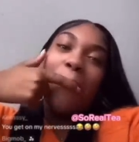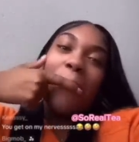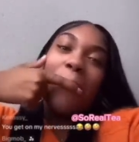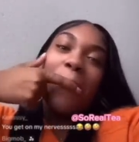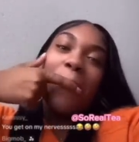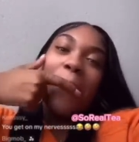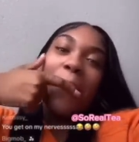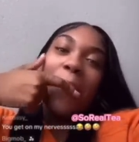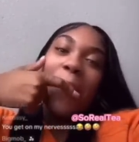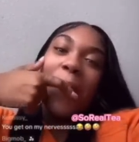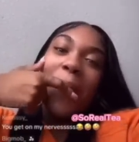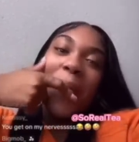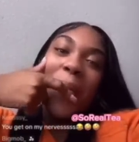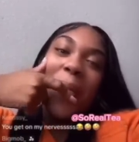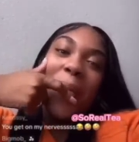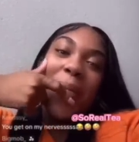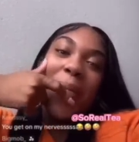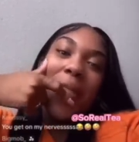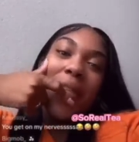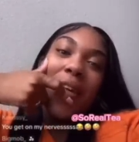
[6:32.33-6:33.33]

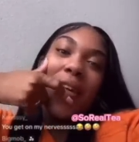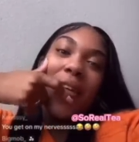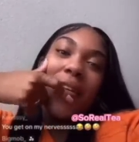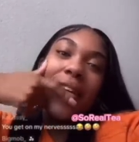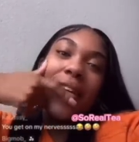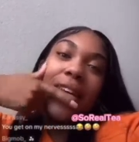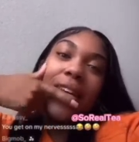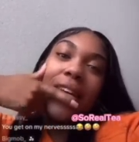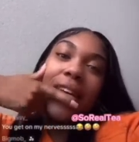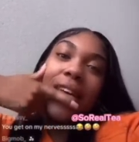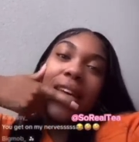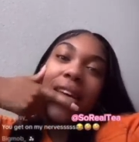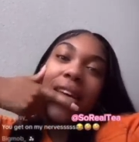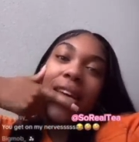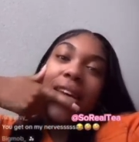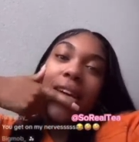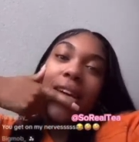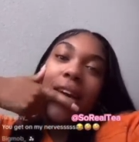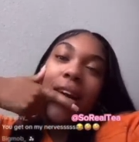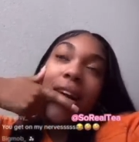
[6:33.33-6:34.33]

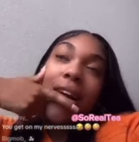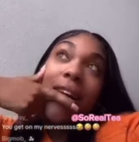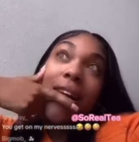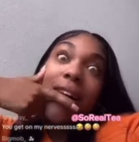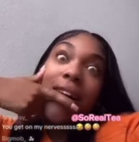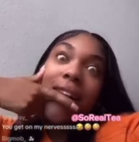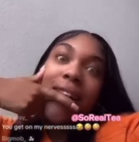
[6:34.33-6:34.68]
(no one is talking)